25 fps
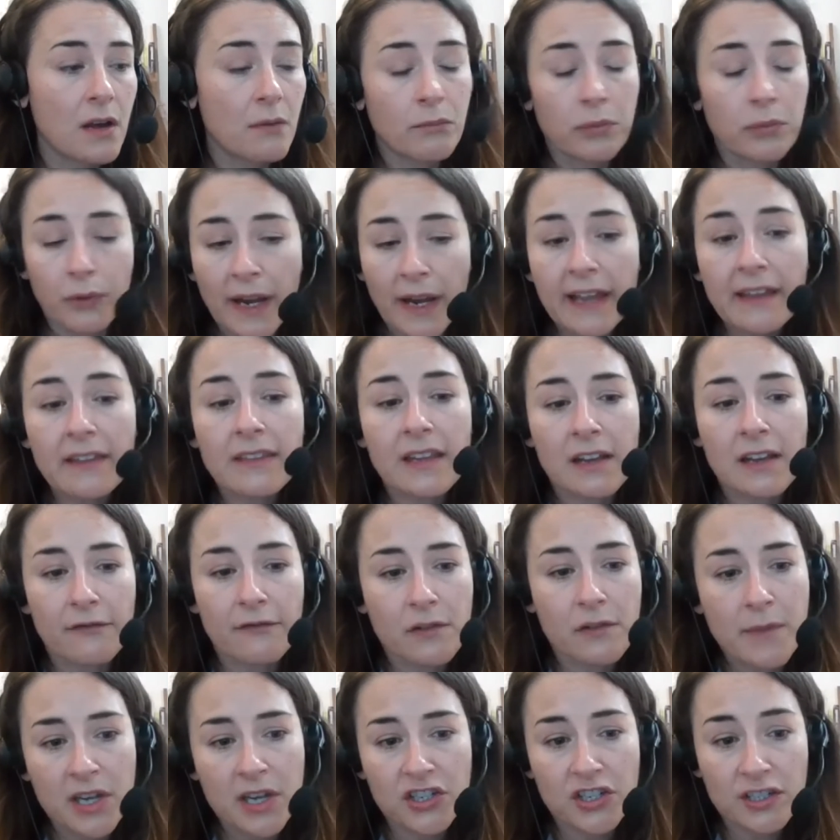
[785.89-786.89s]
bring the
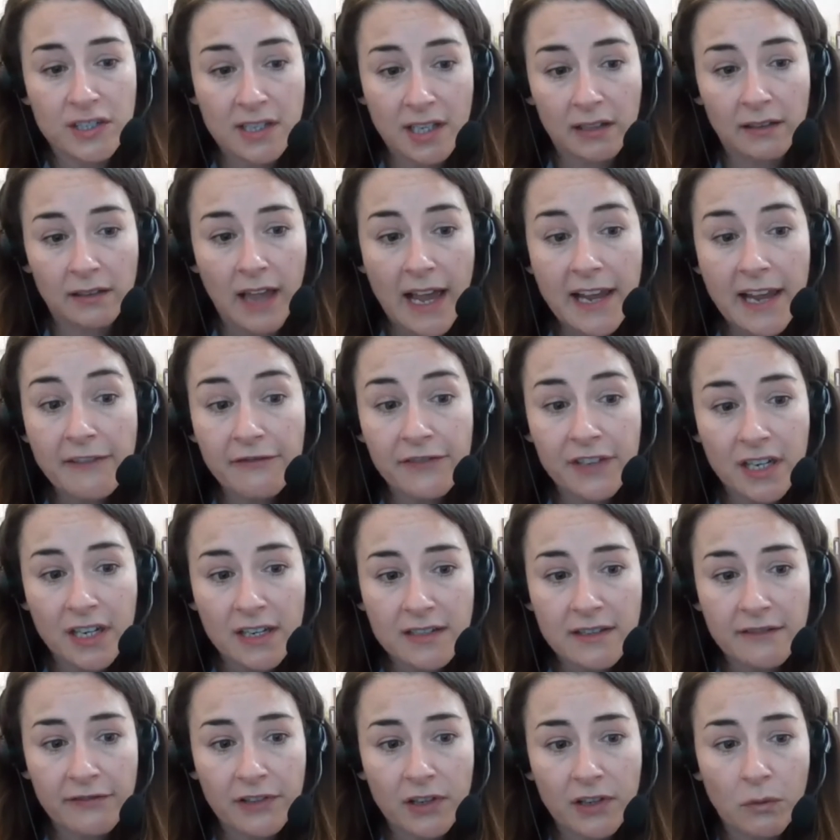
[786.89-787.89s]
information to life in a
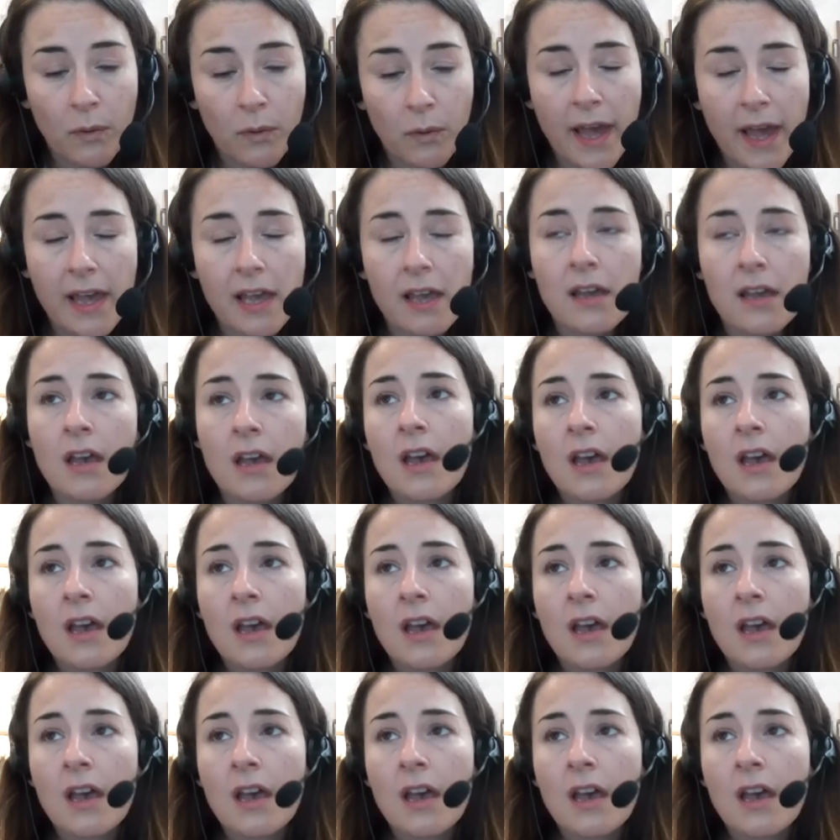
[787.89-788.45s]
different way,